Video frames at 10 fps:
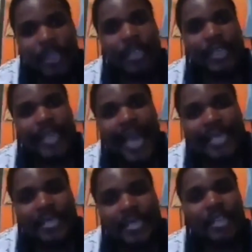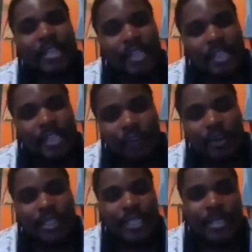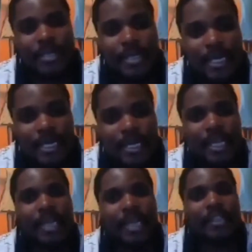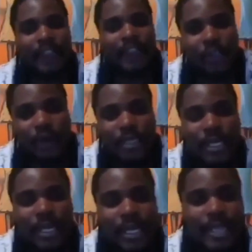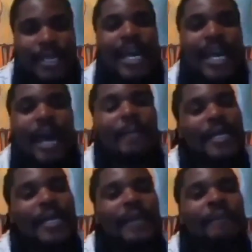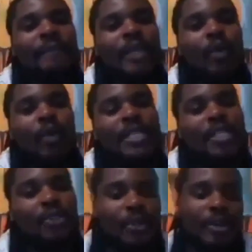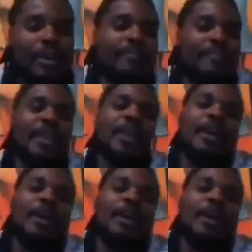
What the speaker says: lies, the falsities and the factoids that accompany the white historiography.